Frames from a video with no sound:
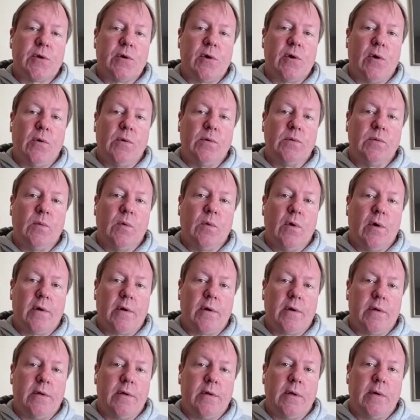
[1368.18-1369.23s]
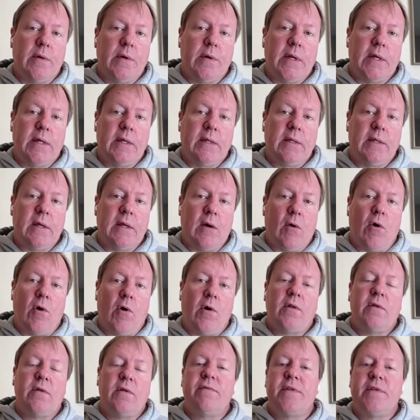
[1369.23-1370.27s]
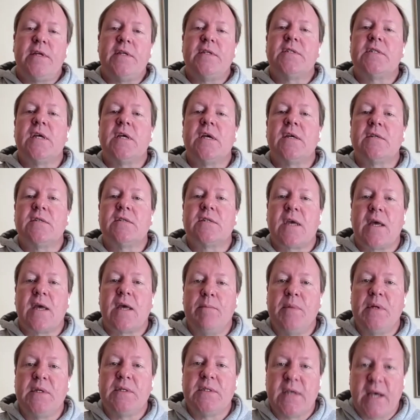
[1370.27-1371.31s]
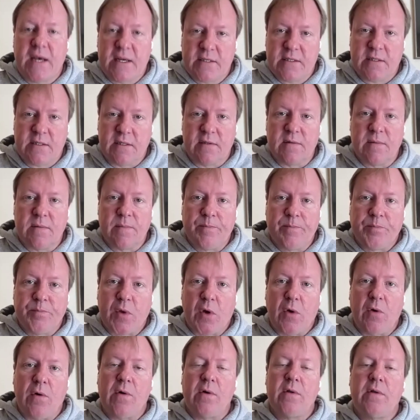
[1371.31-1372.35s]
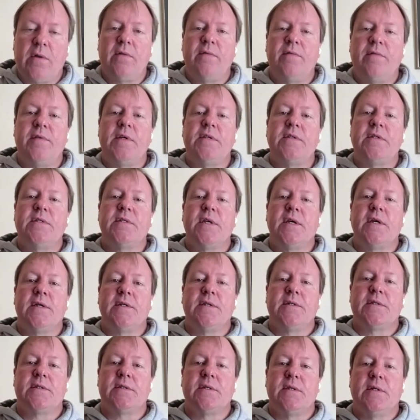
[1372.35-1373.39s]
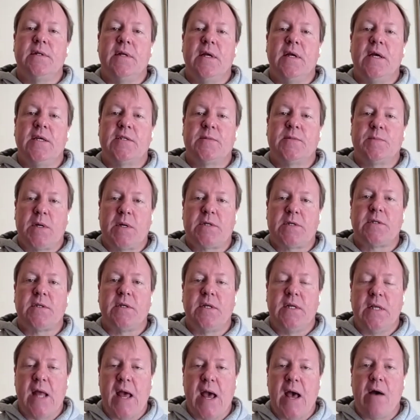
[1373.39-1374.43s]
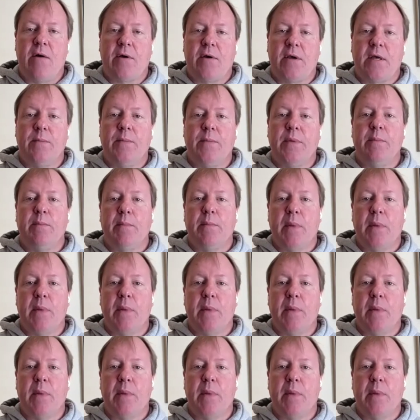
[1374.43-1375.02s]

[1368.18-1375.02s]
the cold water. You know, all of these things can be tested. All of these things, especially now, can be